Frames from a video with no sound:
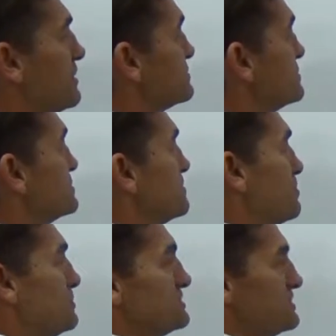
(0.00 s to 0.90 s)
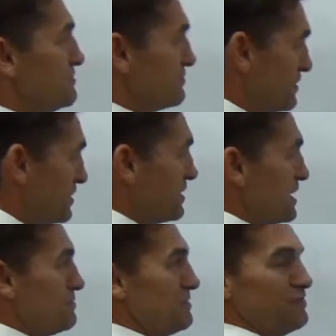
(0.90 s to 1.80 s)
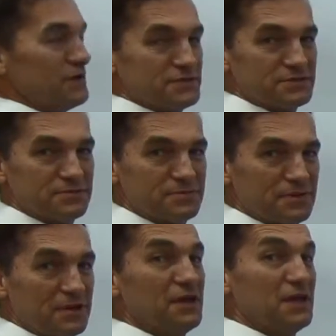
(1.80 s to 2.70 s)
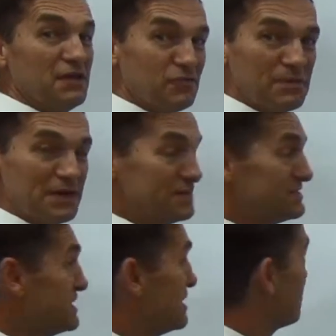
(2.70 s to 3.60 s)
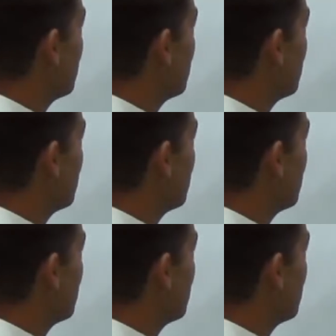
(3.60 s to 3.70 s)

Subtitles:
So it's a positive happy face. If we make it a sad